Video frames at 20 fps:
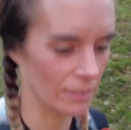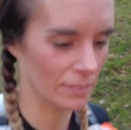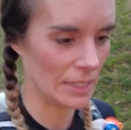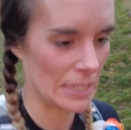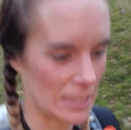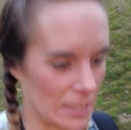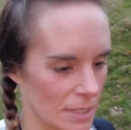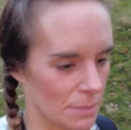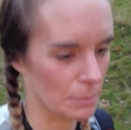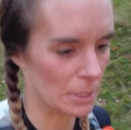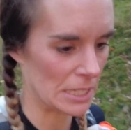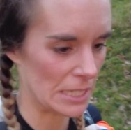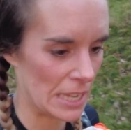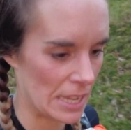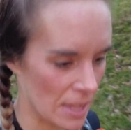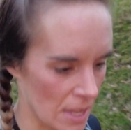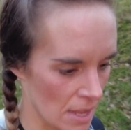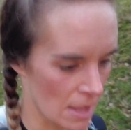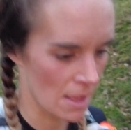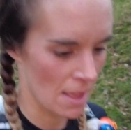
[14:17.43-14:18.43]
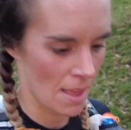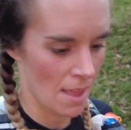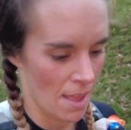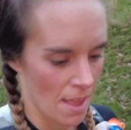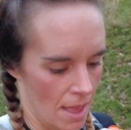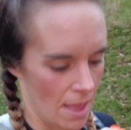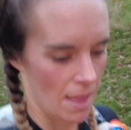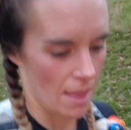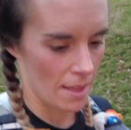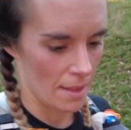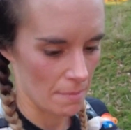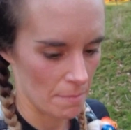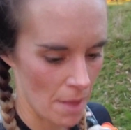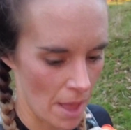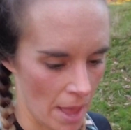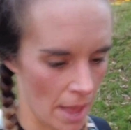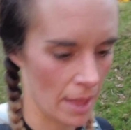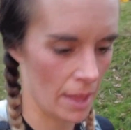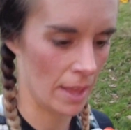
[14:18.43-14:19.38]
Oh, this is muddy. But